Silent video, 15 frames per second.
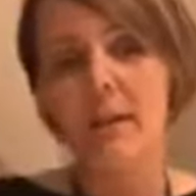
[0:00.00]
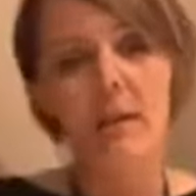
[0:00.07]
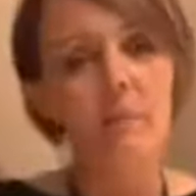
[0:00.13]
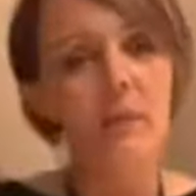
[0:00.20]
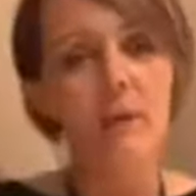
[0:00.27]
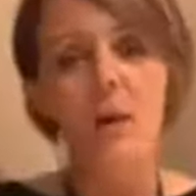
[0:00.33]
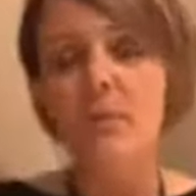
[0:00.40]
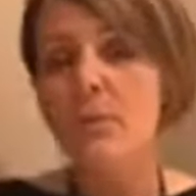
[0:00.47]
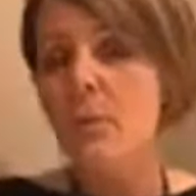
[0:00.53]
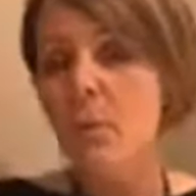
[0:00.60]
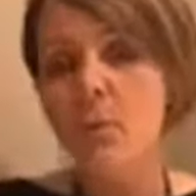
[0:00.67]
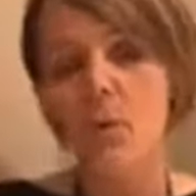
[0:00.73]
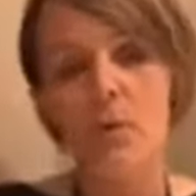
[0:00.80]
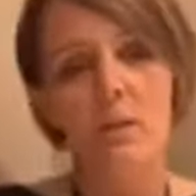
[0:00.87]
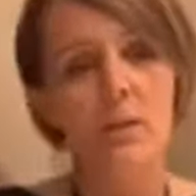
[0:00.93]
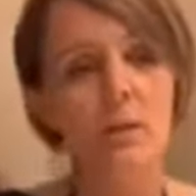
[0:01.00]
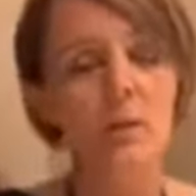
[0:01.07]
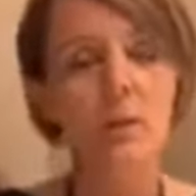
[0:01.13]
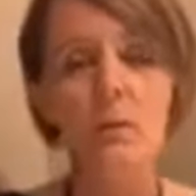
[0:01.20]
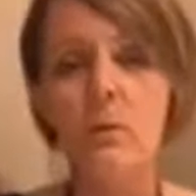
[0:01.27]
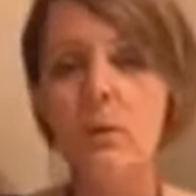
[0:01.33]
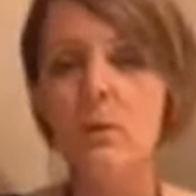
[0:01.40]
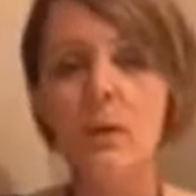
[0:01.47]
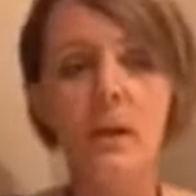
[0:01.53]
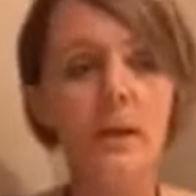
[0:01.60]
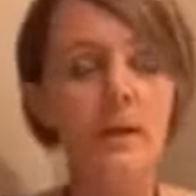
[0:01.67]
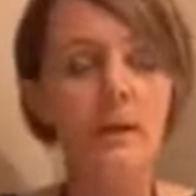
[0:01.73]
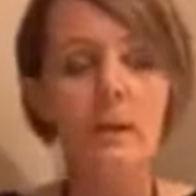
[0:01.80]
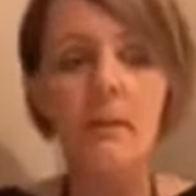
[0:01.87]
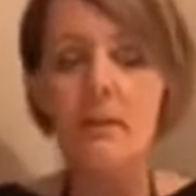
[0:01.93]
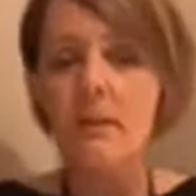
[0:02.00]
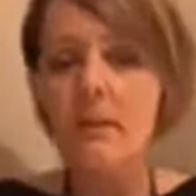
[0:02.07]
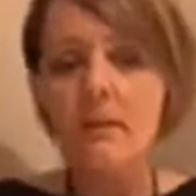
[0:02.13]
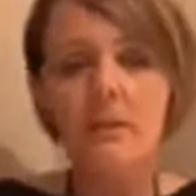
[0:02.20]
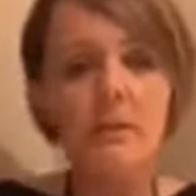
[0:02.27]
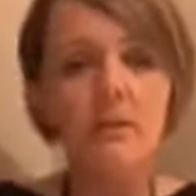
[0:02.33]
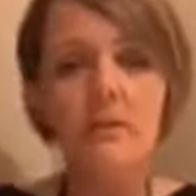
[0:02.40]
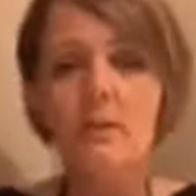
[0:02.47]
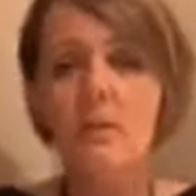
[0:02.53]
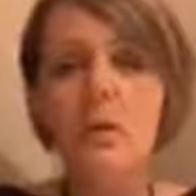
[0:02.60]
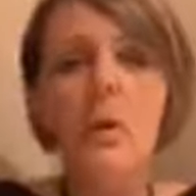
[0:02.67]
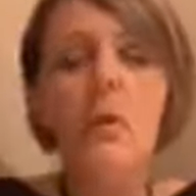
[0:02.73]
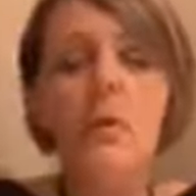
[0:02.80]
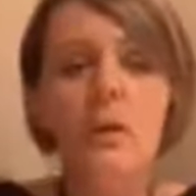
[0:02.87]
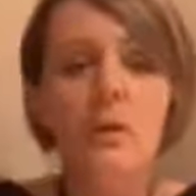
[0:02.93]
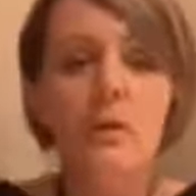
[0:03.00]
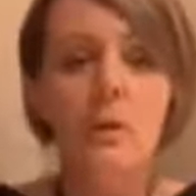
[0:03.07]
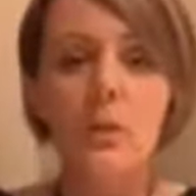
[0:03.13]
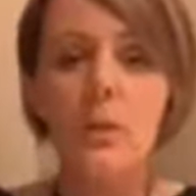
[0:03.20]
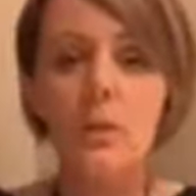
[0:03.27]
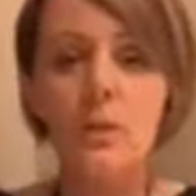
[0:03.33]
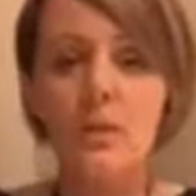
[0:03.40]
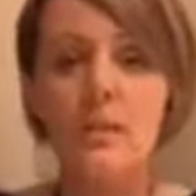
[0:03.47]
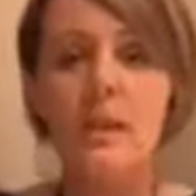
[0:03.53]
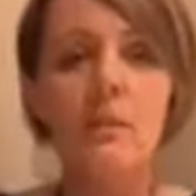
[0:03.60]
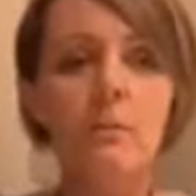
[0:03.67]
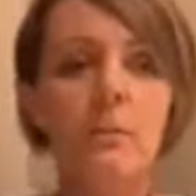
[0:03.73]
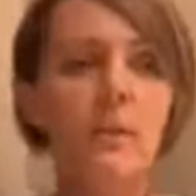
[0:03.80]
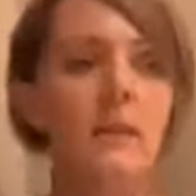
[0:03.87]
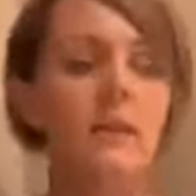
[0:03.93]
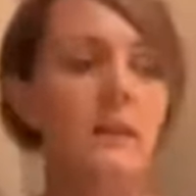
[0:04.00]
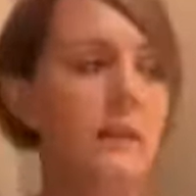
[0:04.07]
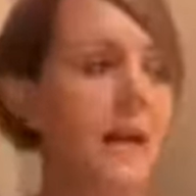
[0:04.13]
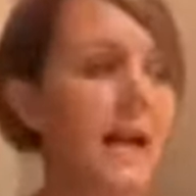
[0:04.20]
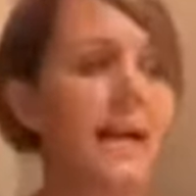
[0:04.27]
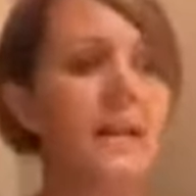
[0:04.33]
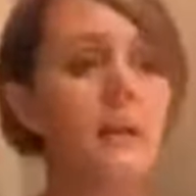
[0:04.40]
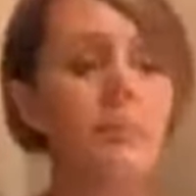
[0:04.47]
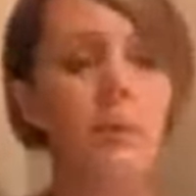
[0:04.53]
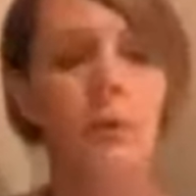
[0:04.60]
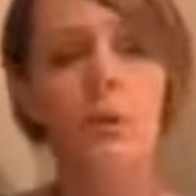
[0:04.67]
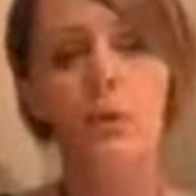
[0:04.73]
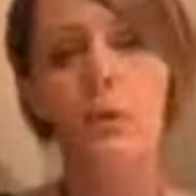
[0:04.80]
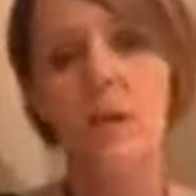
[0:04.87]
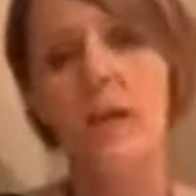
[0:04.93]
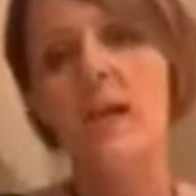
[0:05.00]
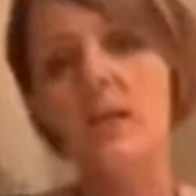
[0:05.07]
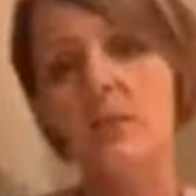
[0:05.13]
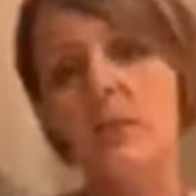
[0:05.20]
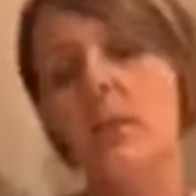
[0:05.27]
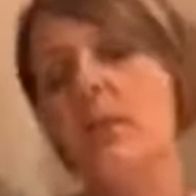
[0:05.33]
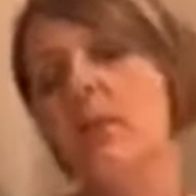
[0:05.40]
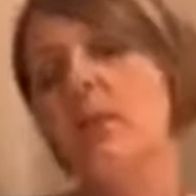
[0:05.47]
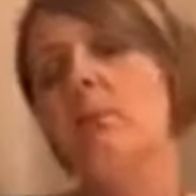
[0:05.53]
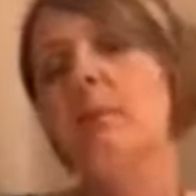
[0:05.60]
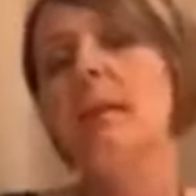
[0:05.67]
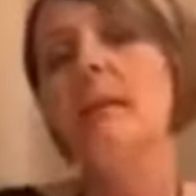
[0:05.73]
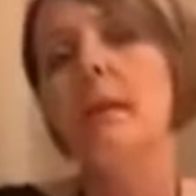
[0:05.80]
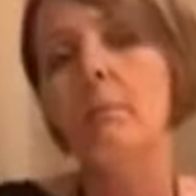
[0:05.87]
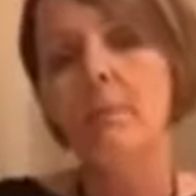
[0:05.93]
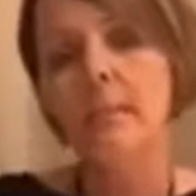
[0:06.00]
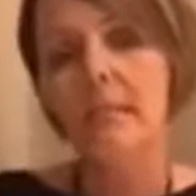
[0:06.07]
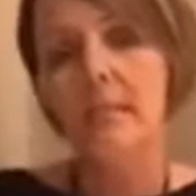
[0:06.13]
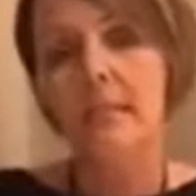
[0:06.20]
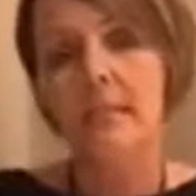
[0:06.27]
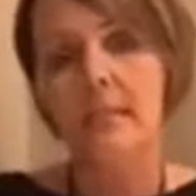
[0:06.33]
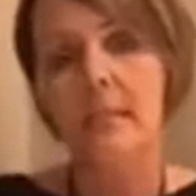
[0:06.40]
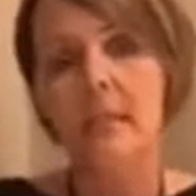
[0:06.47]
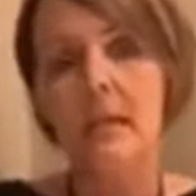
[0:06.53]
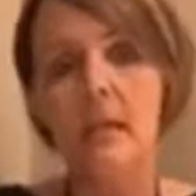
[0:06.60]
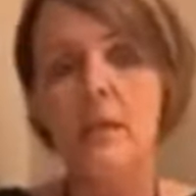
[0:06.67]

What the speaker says: I mean, of course, it's going through the same thing that any person has when they build a business.